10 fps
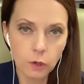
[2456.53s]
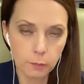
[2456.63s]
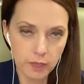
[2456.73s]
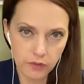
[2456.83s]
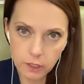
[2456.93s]

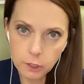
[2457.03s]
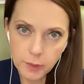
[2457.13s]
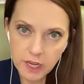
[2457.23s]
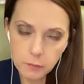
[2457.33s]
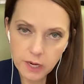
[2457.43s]
or pelvic
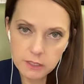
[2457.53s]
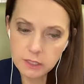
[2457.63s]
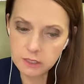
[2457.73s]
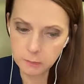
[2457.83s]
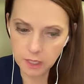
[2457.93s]
girdle pain of
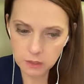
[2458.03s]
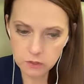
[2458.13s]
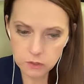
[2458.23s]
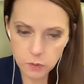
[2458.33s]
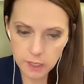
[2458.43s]
pregnancy, that something
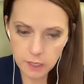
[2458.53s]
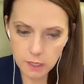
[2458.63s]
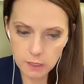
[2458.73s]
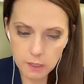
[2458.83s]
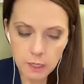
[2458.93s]
else is going
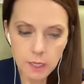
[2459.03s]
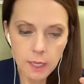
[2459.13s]
on.